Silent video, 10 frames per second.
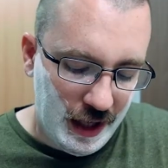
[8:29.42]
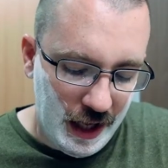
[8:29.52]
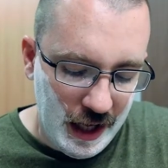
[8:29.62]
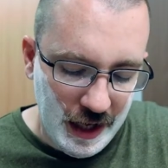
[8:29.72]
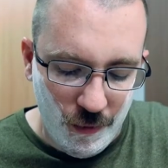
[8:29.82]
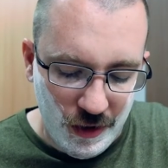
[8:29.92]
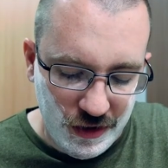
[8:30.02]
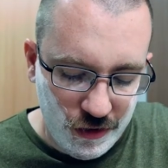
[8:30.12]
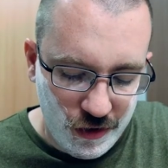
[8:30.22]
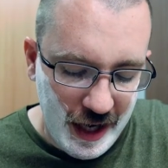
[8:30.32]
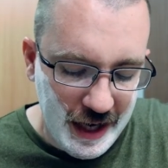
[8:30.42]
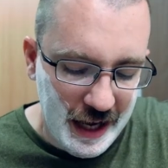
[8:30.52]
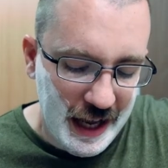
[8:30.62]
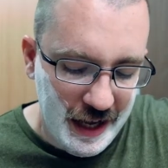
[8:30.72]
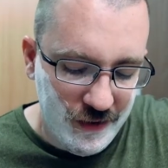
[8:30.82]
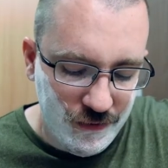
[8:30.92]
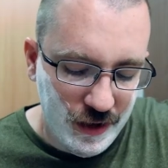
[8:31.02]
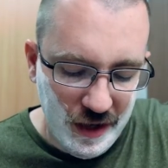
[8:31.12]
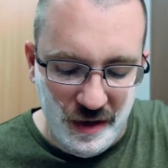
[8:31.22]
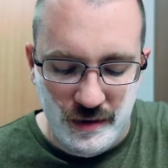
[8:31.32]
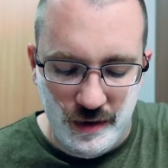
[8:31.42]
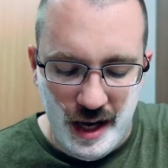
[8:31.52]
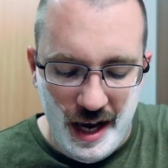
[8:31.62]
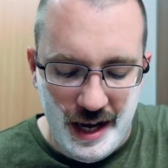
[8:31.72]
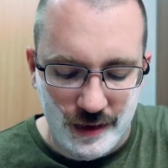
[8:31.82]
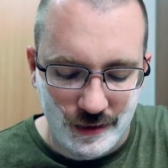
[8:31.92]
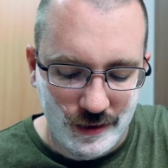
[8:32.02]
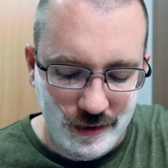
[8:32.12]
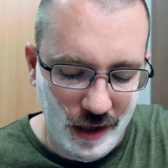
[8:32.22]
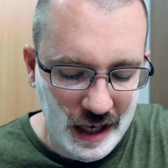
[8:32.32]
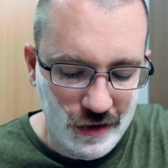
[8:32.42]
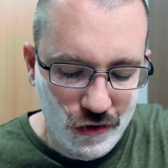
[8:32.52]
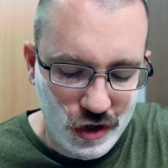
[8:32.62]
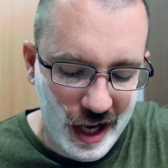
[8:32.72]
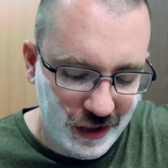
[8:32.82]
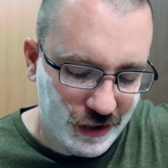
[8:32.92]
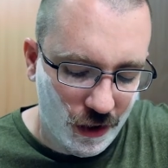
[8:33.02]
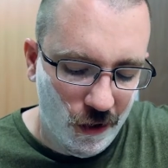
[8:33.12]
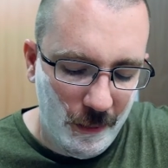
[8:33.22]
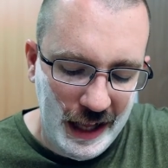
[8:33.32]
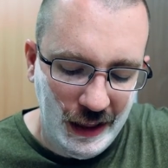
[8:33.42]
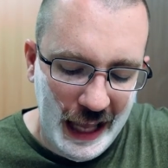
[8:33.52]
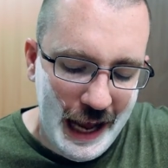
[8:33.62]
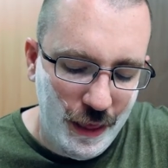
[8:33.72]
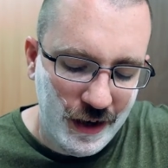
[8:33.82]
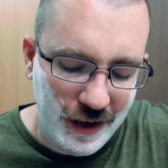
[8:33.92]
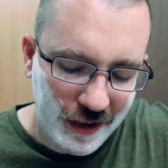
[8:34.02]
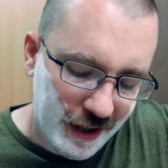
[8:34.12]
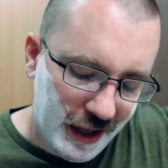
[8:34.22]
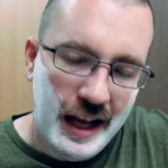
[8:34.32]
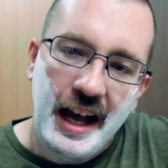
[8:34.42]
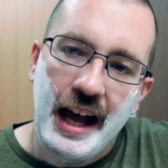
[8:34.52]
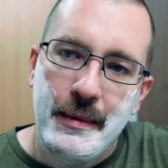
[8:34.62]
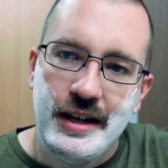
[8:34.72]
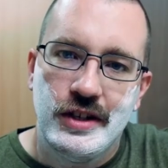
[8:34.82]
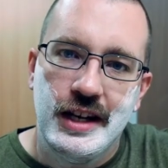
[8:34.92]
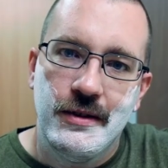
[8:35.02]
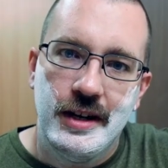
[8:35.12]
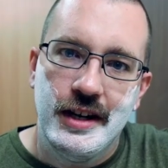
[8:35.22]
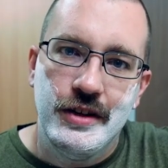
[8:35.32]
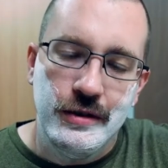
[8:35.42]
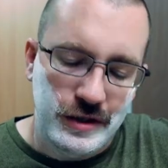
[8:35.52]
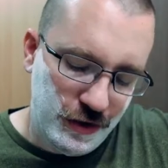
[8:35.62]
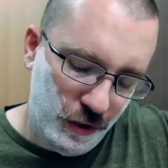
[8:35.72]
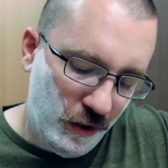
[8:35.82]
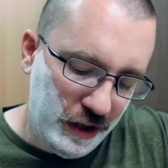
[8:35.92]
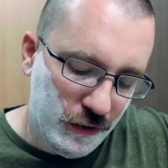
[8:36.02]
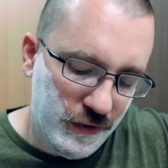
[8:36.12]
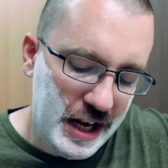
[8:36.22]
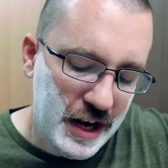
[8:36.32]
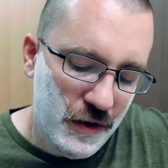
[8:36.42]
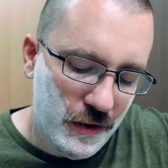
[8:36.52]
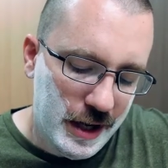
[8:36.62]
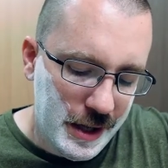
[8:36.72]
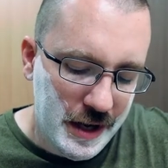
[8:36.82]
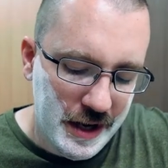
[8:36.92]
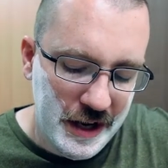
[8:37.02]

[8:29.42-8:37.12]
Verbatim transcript: and I wasn't trying to have the knot ingest all my lather. I'm actually getting ready to do a tutorial video on